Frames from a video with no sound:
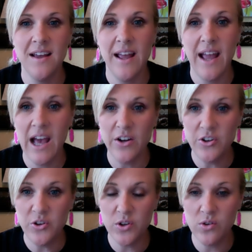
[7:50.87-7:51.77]
how to
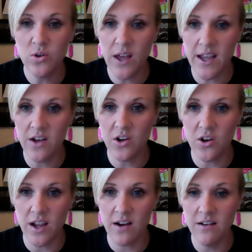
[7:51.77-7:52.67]
do a Google Hangout
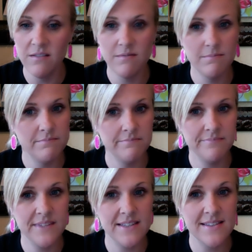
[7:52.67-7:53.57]
on air,
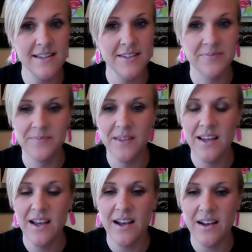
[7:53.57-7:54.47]
this is it.
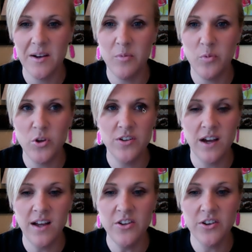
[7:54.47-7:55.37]
When you're
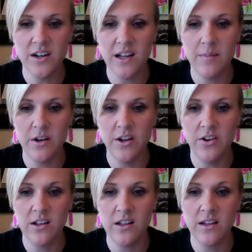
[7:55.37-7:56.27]
done, you're going to come down here
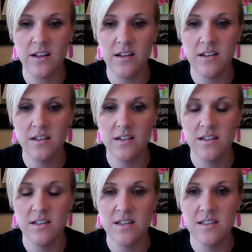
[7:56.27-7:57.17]
and click
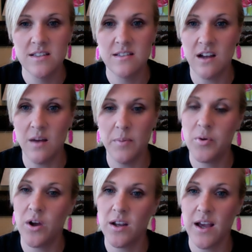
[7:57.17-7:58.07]
Stop
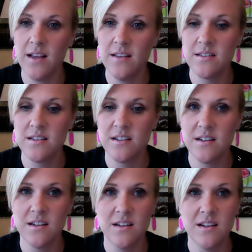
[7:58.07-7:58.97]
Broadcast.
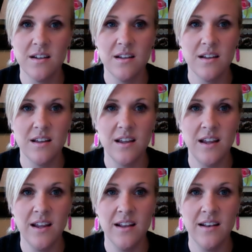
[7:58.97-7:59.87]

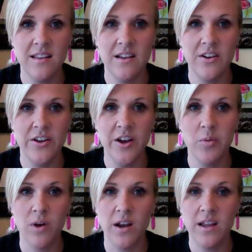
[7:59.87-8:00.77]
And there you
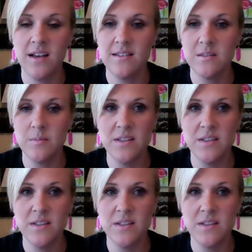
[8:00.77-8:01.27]
go. Broadcast has been